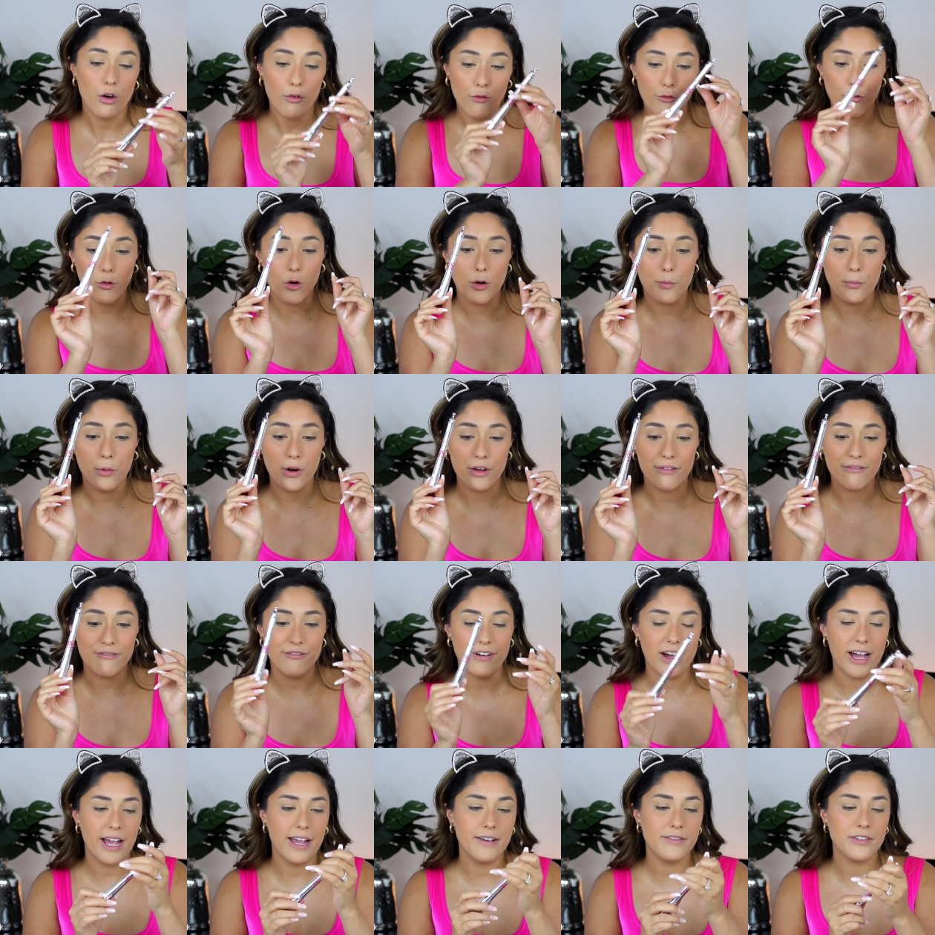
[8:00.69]

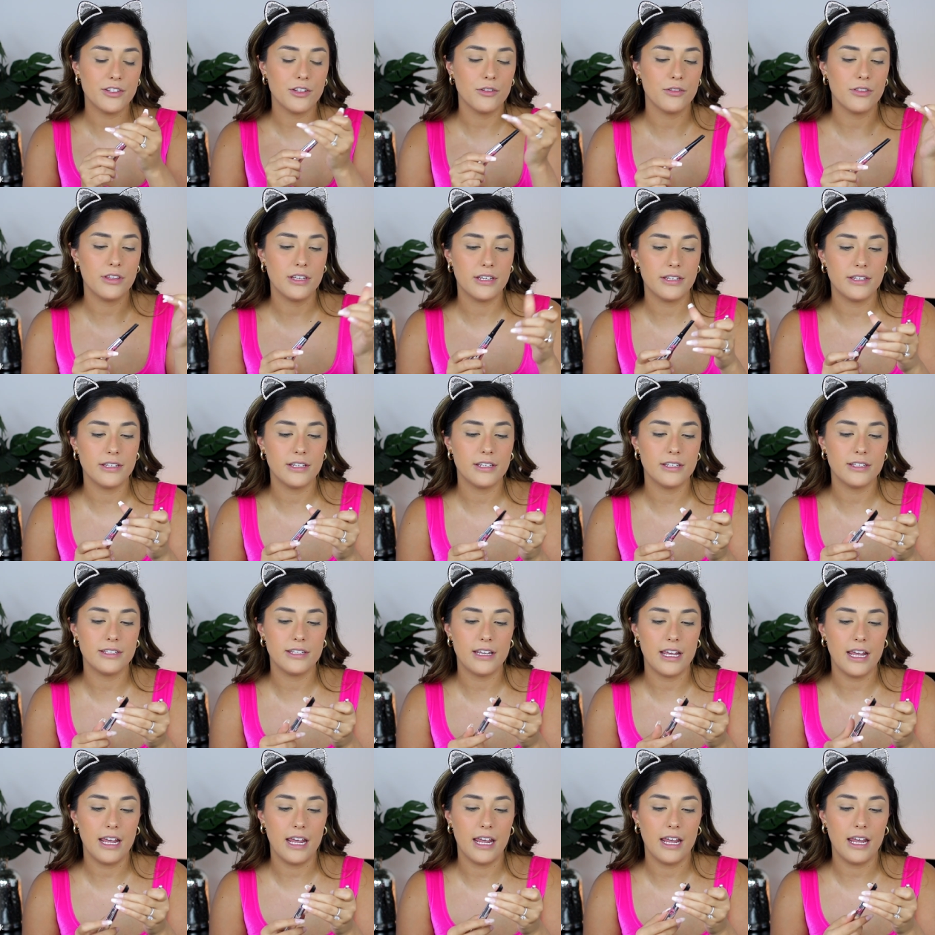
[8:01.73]
4.5. So this is
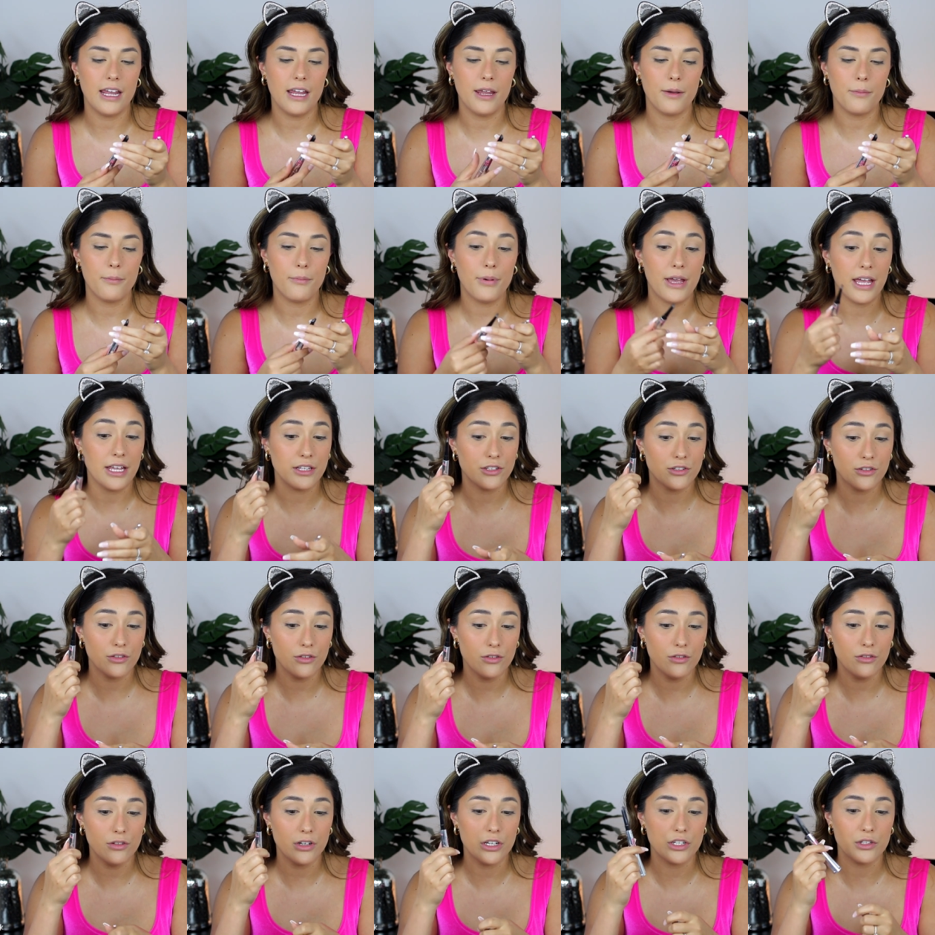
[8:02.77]
a
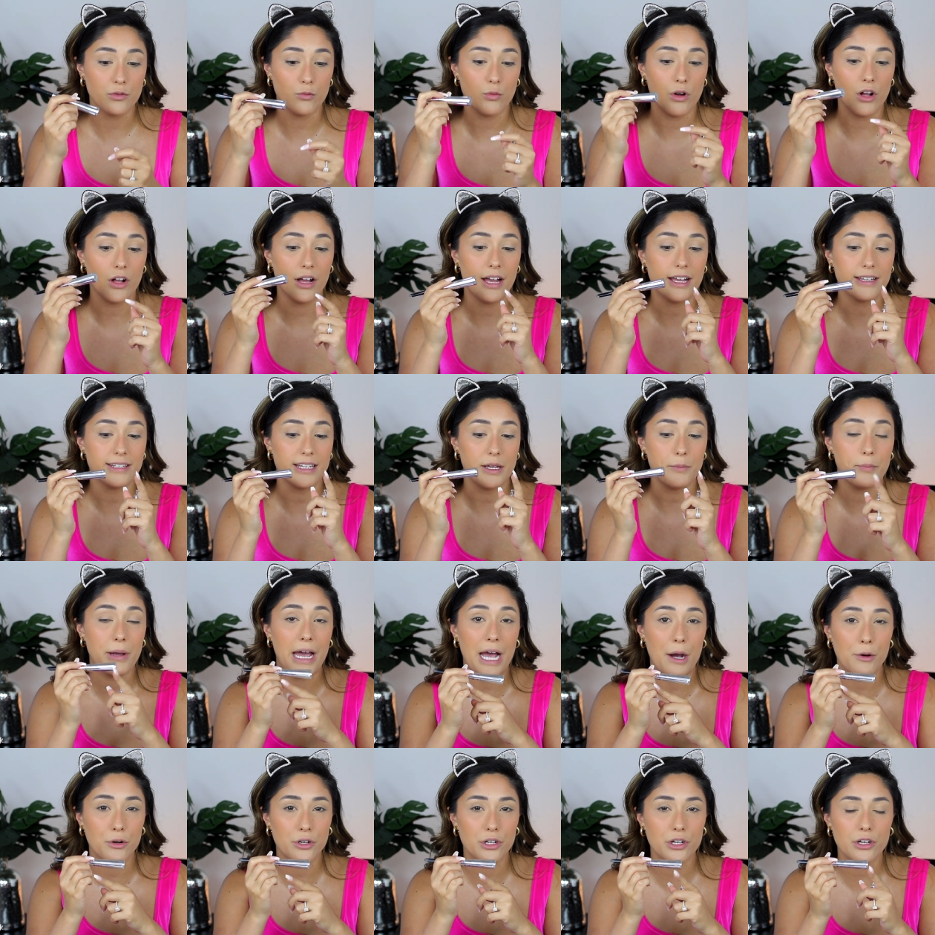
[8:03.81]
pencil as well as a
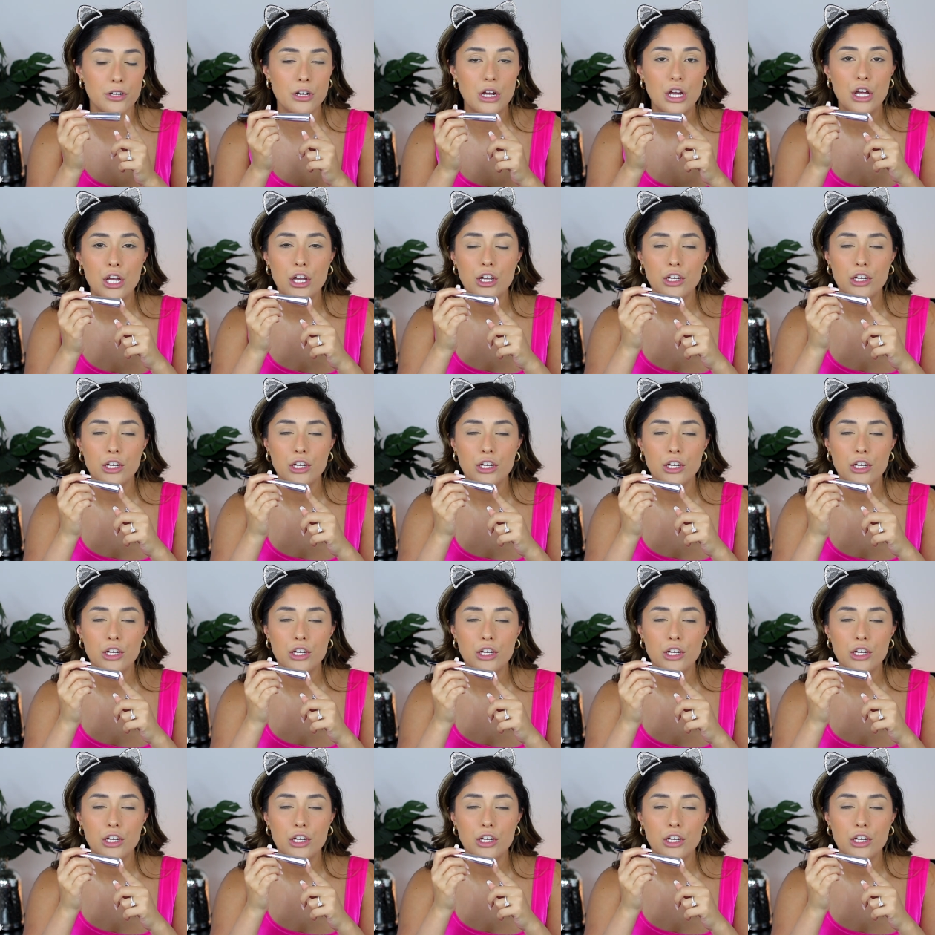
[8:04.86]
powder.